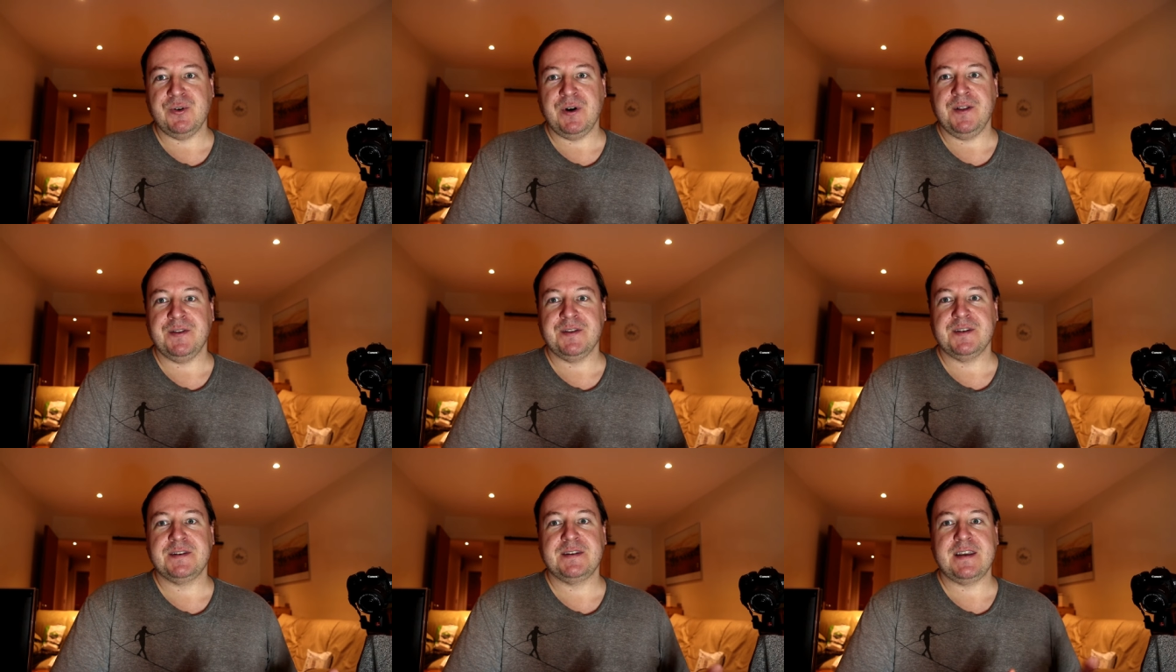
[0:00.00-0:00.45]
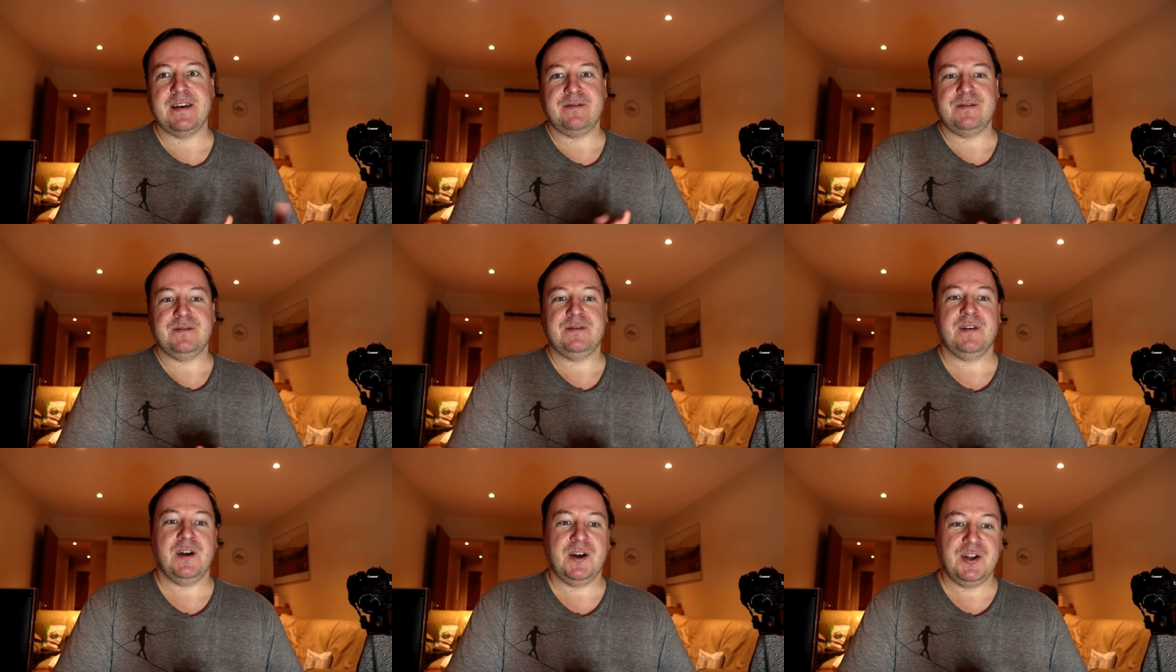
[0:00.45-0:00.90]
view on the
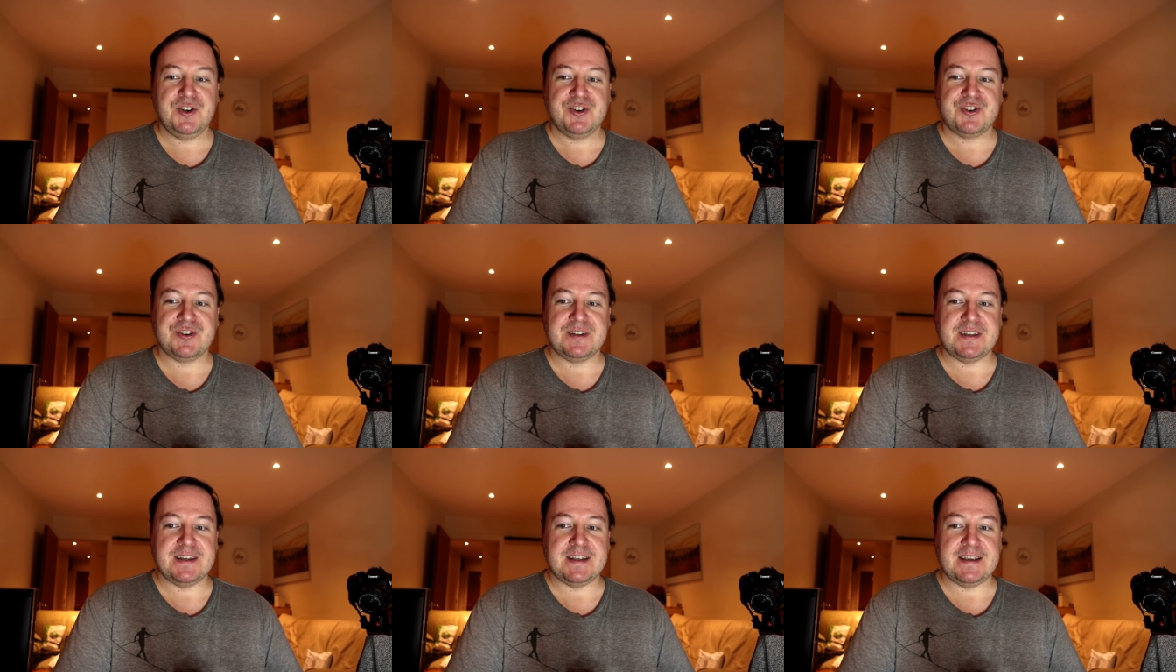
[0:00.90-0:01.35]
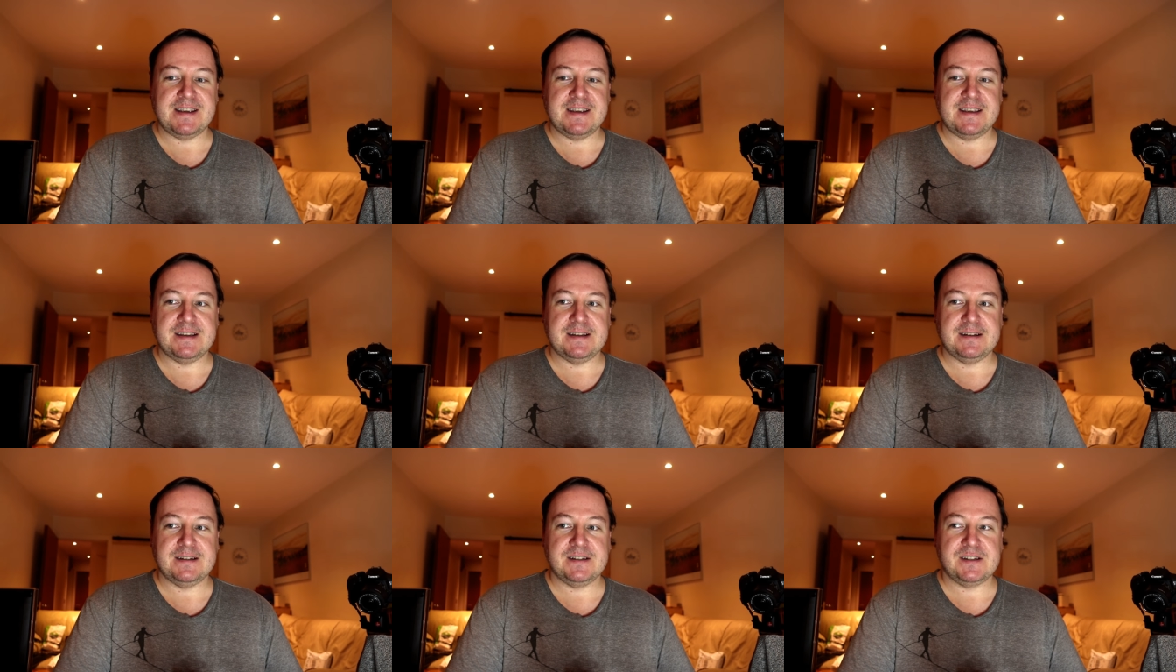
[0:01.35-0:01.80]

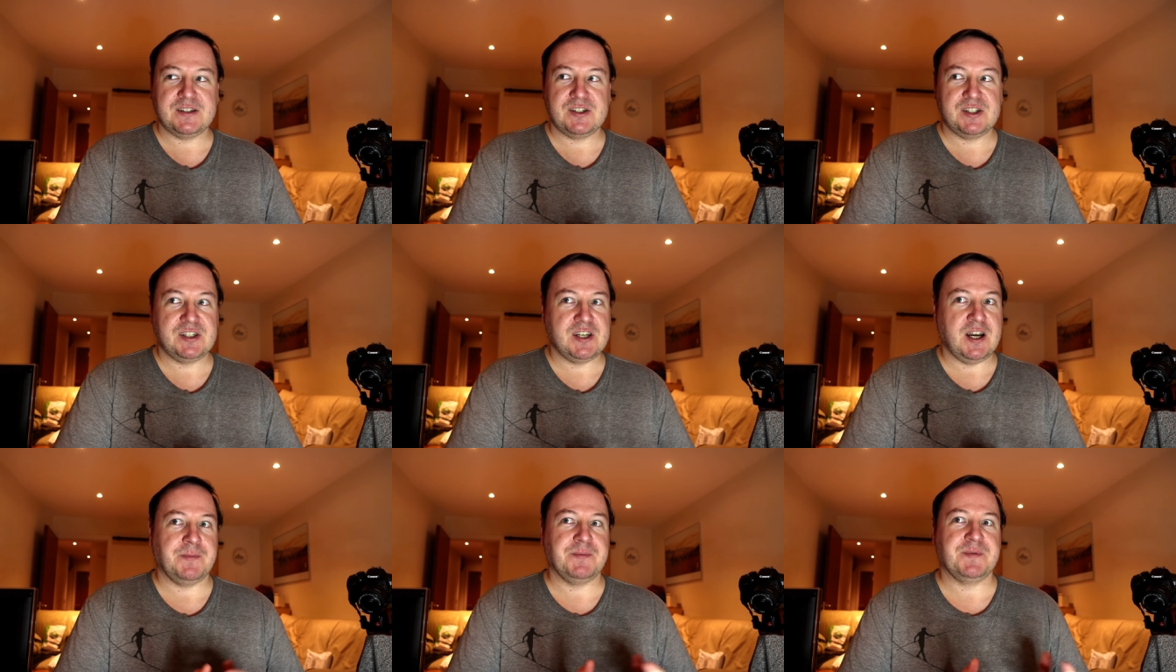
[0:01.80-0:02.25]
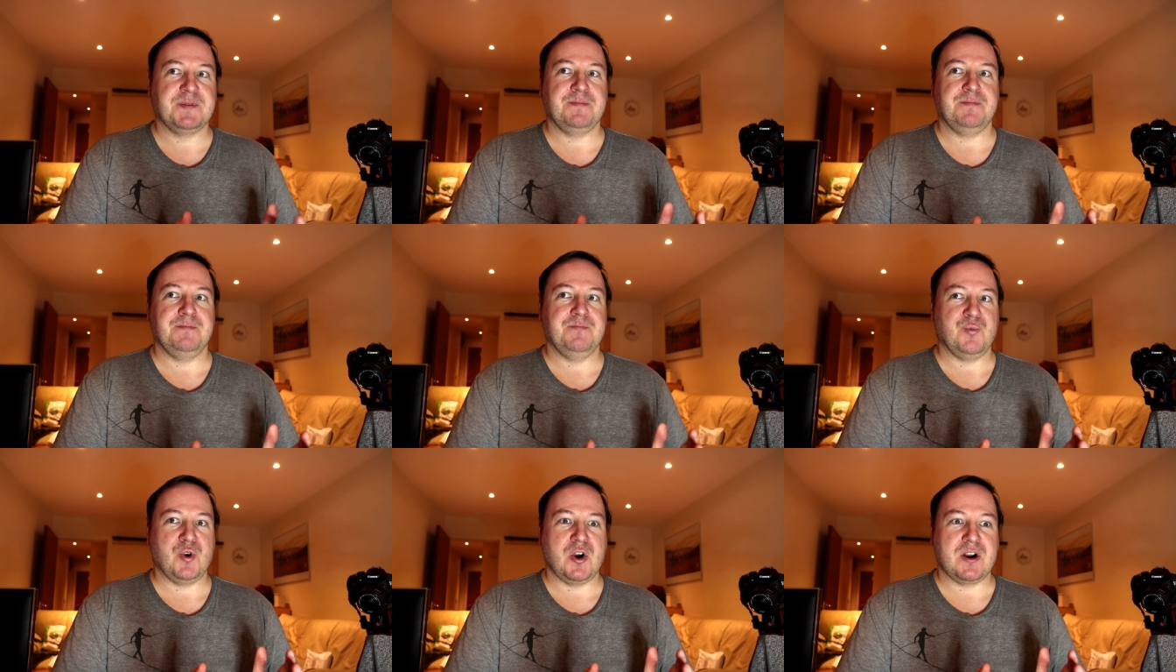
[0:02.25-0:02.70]
700D
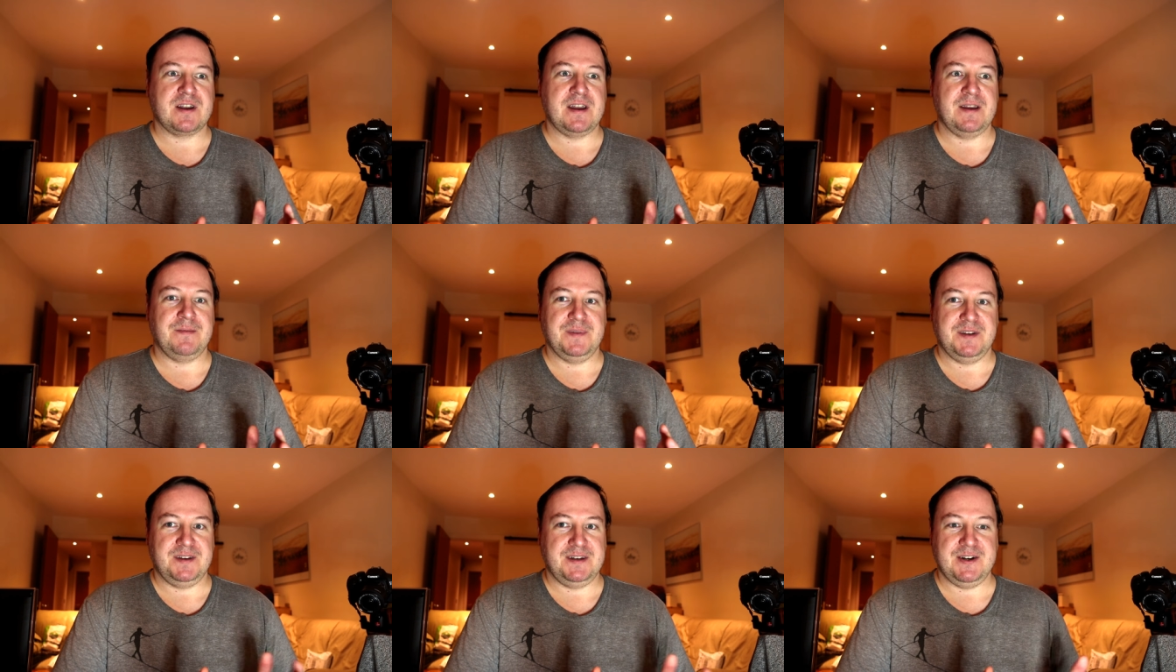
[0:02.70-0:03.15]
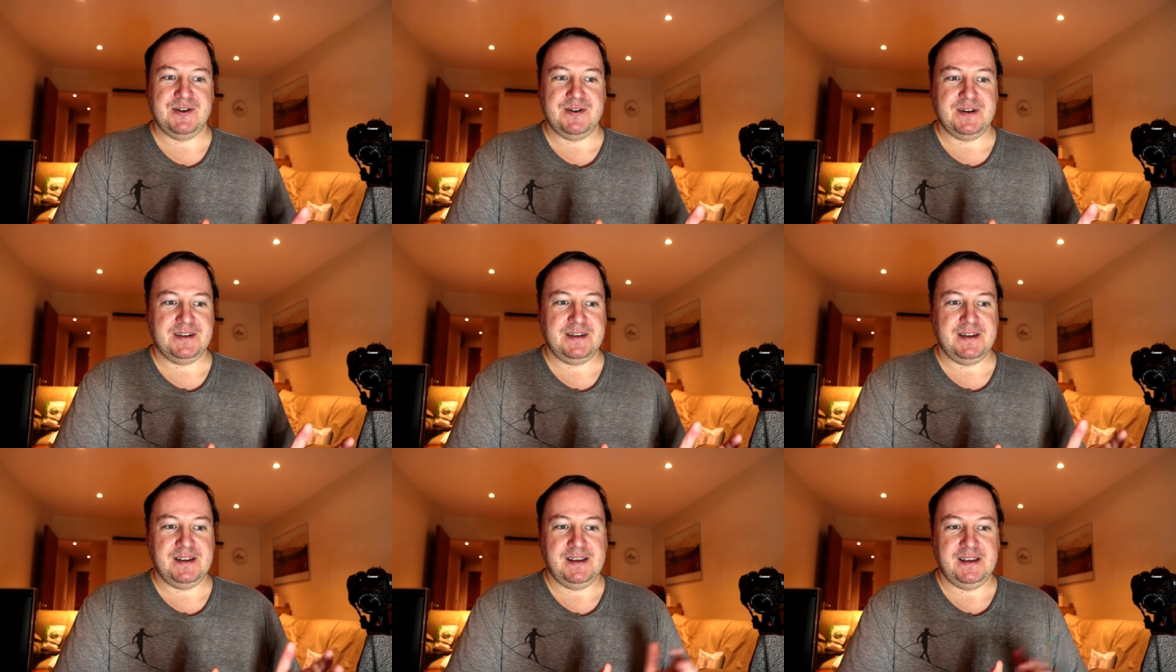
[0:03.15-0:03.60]
stopped working
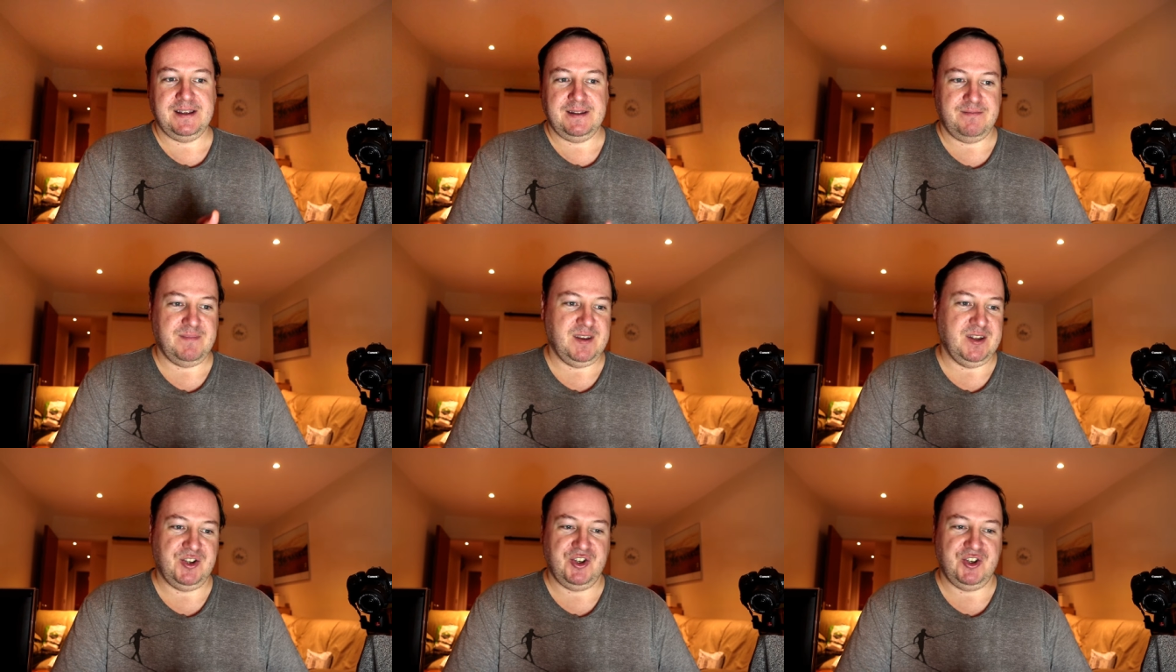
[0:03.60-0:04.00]
mysteriously.